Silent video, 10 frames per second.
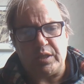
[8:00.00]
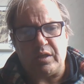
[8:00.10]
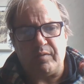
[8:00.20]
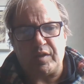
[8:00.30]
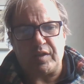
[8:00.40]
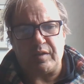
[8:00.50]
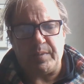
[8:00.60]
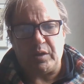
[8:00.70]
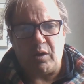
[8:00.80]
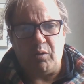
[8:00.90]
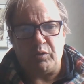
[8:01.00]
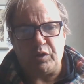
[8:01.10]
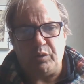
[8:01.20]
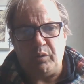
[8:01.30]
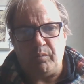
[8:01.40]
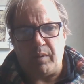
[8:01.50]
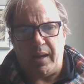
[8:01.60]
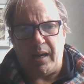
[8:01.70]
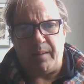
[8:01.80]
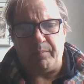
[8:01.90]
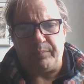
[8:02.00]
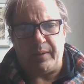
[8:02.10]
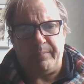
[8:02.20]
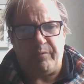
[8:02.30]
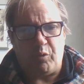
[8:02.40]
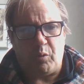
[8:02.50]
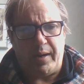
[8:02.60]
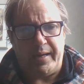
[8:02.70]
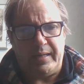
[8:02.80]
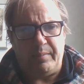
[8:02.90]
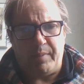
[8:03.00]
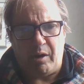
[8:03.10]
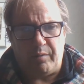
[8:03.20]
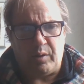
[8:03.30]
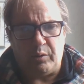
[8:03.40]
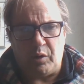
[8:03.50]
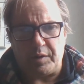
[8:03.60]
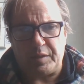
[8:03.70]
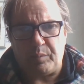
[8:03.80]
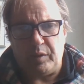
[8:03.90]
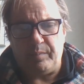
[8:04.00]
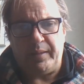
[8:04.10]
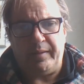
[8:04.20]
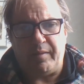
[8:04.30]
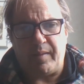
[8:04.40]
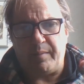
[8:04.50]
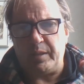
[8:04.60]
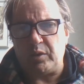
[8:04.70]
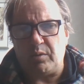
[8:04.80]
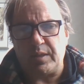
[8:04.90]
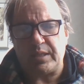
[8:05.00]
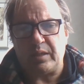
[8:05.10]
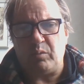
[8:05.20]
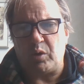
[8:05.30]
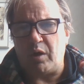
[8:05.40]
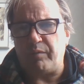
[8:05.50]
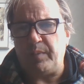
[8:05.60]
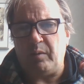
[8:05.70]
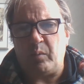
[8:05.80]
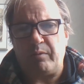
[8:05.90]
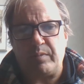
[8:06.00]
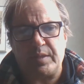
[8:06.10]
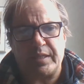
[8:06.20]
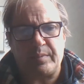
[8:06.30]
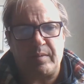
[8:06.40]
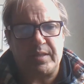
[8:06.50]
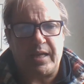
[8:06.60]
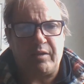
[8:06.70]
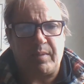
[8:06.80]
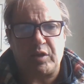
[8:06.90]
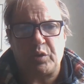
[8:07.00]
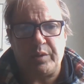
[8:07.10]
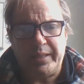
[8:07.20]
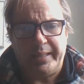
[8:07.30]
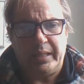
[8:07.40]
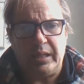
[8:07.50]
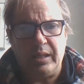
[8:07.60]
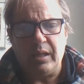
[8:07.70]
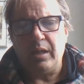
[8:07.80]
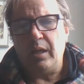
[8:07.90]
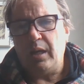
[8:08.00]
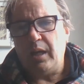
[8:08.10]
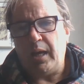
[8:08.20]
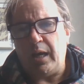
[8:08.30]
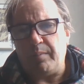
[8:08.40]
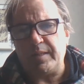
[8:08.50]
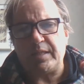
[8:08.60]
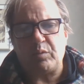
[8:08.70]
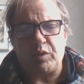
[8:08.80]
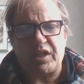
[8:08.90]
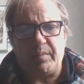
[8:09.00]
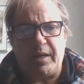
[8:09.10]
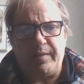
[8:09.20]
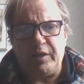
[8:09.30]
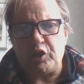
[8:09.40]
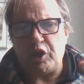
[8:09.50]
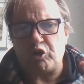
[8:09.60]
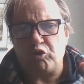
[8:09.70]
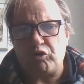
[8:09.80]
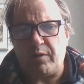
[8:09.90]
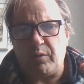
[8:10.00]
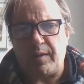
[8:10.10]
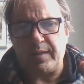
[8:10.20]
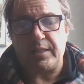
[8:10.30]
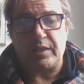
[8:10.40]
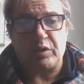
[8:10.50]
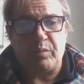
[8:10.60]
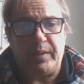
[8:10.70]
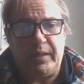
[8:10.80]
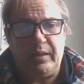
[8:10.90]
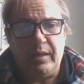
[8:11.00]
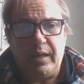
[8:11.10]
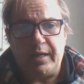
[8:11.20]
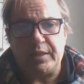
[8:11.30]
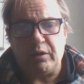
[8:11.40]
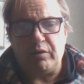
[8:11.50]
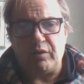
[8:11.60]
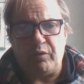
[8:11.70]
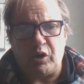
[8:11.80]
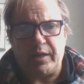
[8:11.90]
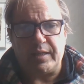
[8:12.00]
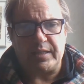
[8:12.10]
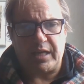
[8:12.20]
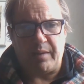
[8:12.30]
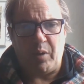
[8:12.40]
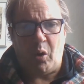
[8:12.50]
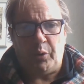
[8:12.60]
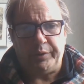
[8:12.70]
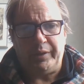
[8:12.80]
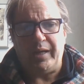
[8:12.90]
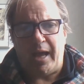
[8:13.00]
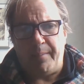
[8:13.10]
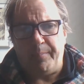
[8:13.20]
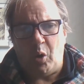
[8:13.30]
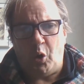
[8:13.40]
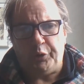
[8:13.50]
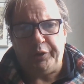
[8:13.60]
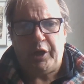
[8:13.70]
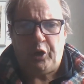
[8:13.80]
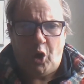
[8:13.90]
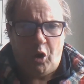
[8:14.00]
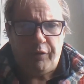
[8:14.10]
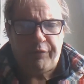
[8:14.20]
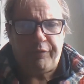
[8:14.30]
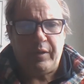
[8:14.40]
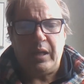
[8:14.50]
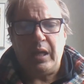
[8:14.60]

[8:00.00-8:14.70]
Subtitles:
services have been told to prep for a marathon, not a sprint, meaning that they've been told this thing will go from anywhere from 6 months to 8 months to a year. This is what's coming out of the international travel, that they said this will be a series of lockdowns that come on and off,